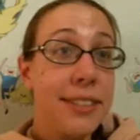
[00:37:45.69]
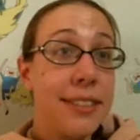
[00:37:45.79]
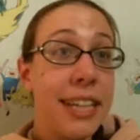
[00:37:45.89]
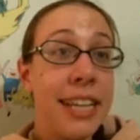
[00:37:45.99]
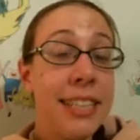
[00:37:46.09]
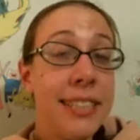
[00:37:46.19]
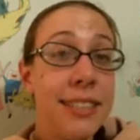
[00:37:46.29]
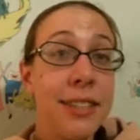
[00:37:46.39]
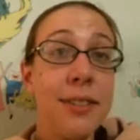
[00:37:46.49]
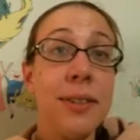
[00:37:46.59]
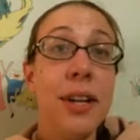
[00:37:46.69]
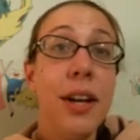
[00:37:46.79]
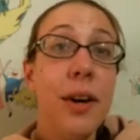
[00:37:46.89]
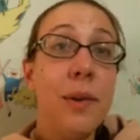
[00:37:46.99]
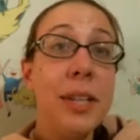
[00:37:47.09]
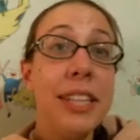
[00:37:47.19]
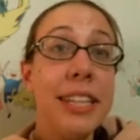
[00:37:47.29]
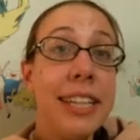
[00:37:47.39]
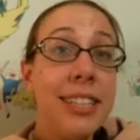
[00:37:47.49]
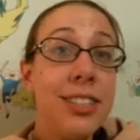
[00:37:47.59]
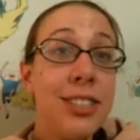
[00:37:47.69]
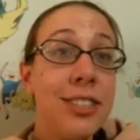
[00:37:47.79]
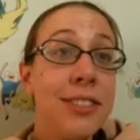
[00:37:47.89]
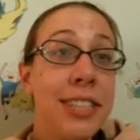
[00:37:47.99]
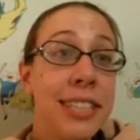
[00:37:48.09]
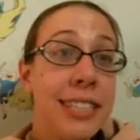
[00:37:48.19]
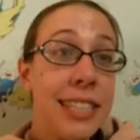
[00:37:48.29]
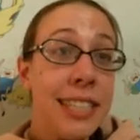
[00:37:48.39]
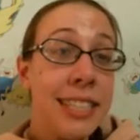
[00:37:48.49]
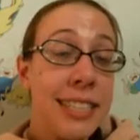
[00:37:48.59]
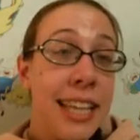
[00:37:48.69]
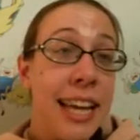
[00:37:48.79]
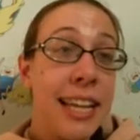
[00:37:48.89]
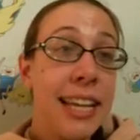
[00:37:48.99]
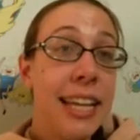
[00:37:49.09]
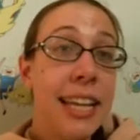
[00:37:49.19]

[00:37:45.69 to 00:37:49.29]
Okay, so one thing I just noticed is that